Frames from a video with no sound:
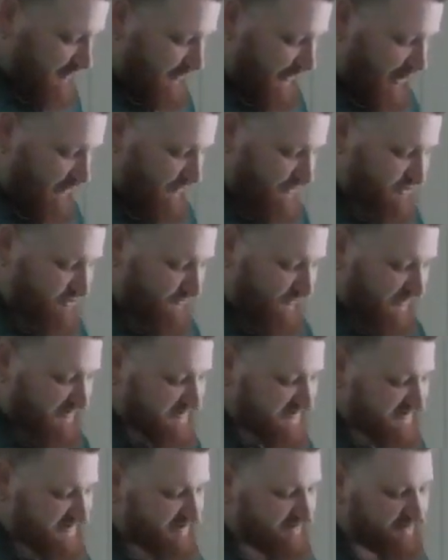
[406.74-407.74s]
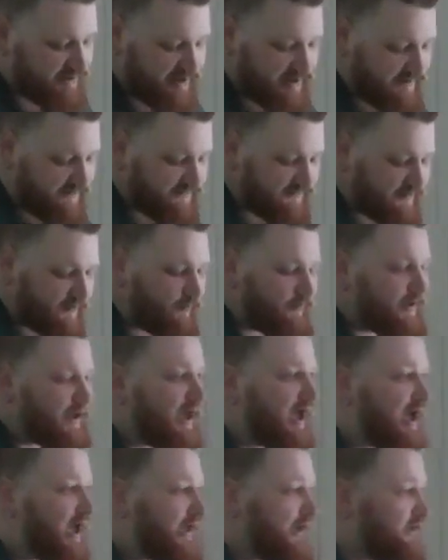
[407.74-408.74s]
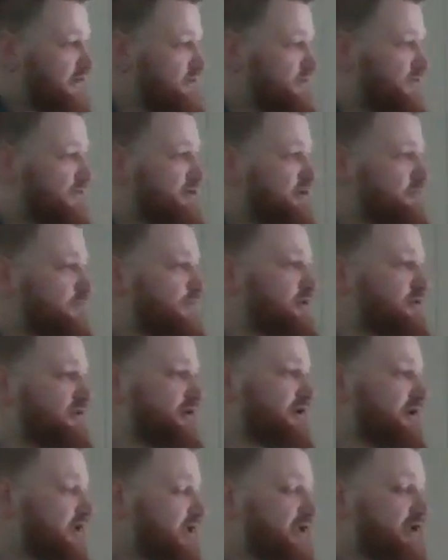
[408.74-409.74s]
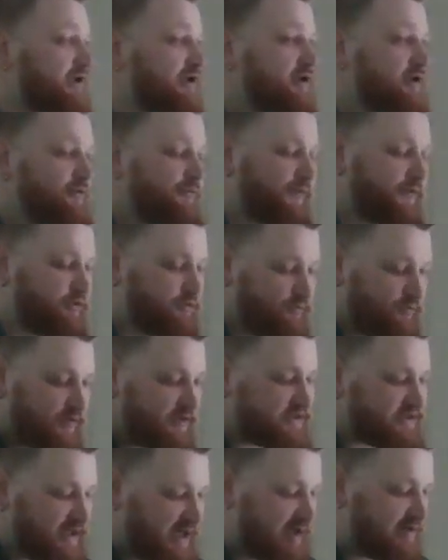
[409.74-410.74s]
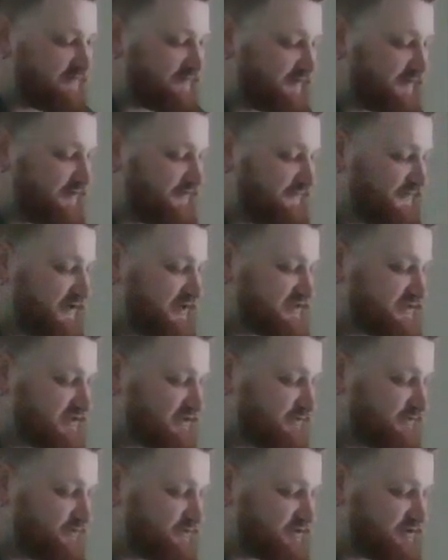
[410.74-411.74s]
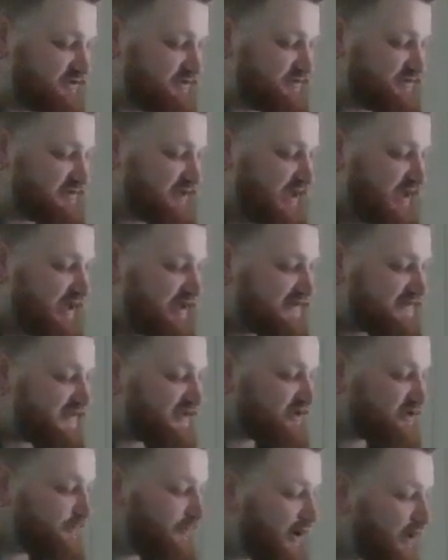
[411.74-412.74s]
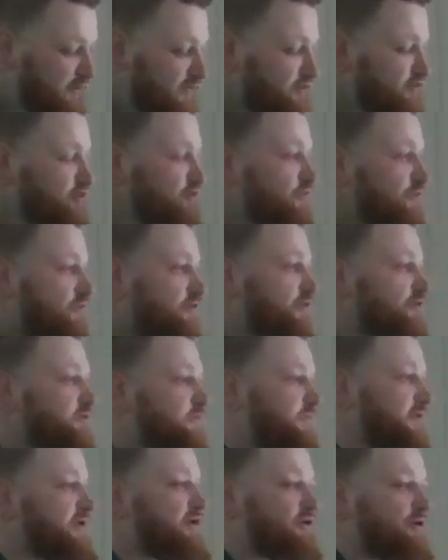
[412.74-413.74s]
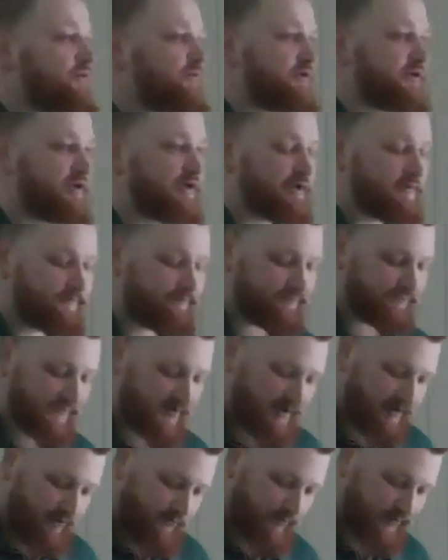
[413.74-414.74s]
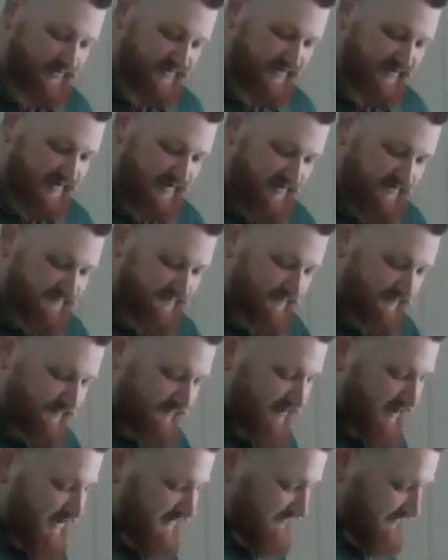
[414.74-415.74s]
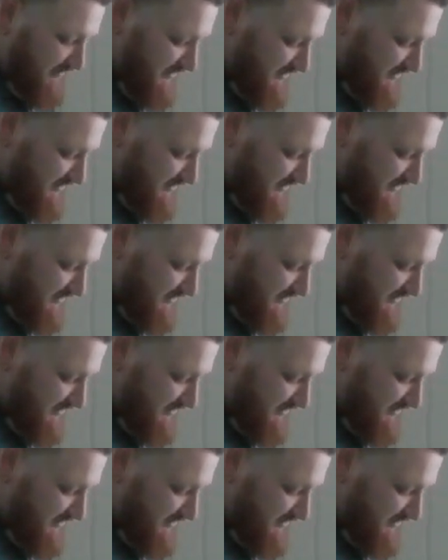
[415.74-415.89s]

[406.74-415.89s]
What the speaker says: about what you are stealing from God and your community when you reach out for the fake solutions. Think about what you could be doing with the gift of life